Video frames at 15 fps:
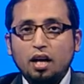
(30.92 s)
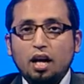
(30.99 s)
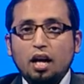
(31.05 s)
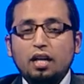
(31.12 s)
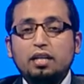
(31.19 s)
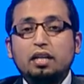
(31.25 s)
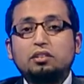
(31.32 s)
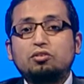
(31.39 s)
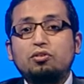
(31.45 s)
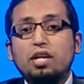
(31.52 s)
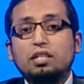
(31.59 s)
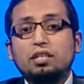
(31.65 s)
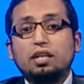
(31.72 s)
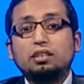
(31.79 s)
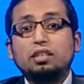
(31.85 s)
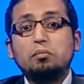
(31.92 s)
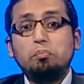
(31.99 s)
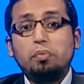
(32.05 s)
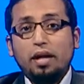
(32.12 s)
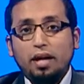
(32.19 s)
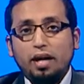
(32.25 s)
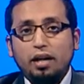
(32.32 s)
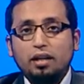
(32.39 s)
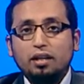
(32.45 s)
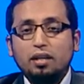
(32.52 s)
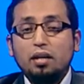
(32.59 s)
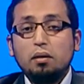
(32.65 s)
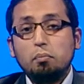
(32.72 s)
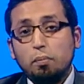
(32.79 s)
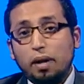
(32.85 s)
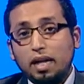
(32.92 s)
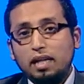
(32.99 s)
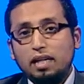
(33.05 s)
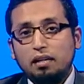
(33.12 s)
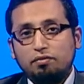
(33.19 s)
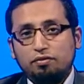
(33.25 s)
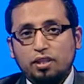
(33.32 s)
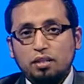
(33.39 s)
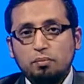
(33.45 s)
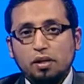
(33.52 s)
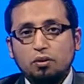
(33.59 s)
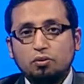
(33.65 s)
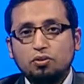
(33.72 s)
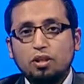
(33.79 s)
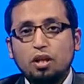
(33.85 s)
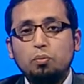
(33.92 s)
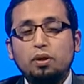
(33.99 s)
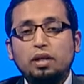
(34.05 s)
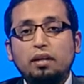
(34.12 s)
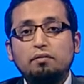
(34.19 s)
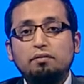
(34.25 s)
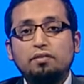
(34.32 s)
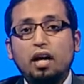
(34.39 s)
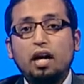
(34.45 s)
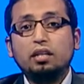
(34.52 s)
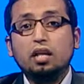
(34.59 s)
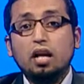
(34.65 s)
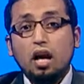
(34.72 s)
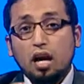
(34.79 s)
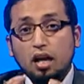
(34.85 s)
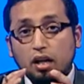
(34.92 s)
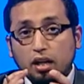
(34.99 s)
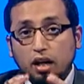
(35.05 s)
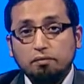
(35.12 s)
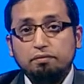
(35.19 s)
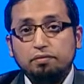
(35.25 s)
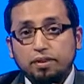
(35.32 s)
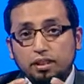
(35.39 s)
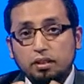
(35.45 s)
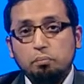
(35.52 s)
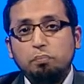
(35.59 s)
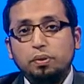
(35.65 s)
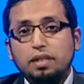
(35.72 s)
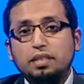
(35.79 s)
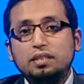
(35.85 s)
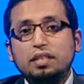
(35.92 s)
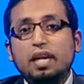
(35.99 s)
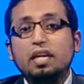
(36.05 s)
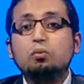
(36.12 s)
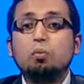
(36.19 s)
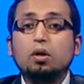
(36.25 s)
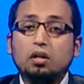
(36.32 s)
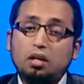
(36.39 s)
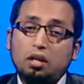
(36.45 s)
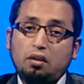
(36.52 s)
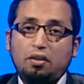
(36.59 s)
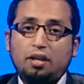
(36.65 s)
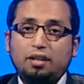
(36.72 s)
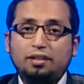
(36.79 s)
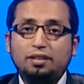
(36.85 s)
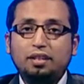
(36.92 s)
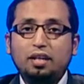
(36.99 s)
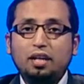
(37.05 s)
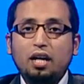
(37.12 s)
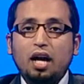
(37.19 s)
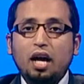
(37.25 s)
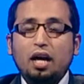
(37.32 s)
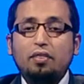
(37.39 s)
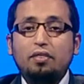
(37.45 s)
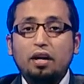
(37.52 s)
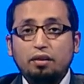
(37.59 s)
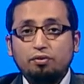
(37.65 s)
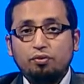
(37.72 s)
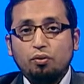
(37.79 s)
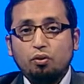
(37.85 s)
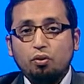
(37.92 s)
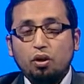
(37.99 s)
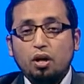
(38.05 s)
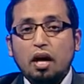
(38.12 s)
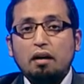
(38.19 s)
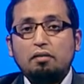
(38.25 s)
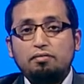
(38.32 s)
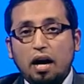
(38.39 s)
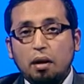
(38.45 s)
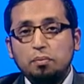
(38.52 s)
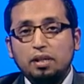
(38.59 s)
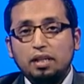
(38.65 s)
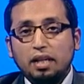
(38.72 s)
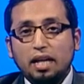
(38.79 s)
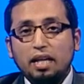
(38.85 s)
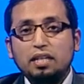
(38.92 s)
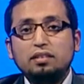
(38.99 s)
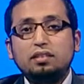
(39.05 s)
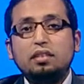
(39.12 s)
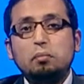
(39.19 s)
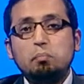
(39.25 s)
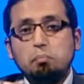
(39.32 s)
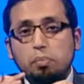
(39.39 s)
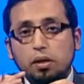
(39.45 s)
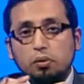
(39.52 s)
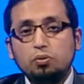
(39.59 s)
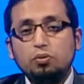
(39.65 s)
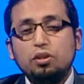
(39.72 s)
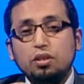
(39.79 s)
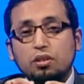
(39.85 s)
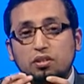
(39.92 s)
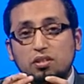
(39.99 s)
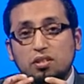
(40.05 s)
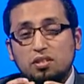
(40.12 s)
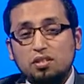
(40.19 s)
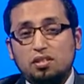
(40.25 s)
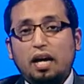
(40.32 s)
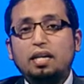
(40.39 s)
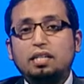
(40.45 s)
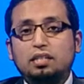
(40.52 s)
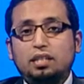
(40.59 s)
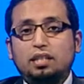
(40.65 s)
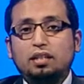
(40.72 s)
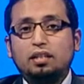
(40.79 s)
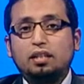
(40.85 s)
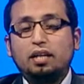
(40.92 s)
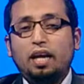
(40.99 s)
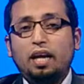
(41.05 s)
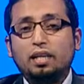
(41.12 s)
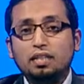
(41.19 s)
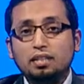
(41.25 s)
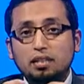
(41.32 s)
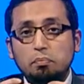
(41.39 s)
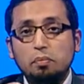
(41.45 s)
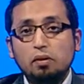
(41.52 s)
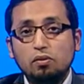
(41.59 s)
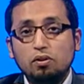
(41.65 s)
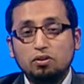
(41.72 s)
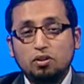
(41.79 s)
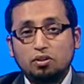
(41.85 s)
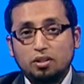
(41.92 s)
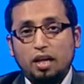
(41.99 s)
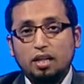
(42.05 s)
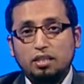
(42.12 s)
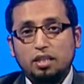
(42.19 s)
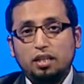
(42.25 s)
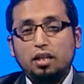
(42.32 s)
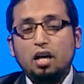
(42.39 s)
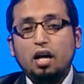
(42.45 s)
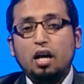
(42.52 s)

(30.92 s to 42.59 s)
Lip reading: He has created us in pair, male and female, so that we can find comfort and peace in one another. Therefore, family is the building society. It is the building society.